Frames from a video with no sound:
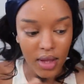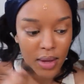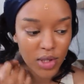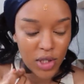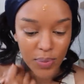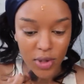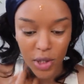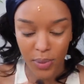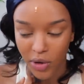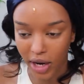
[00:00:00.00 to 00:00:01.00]
I'm super
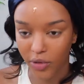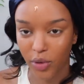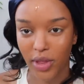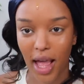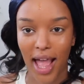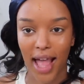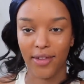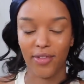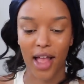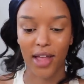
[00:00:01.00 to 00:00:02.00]
super grateful that I
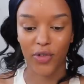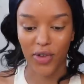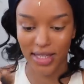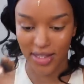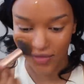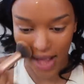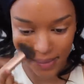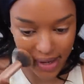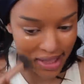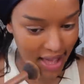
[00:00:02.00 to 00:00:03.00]
have like friends and
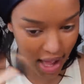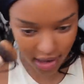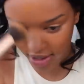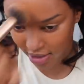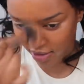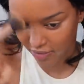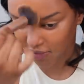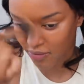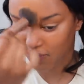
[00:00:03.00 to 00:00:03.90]
family that you know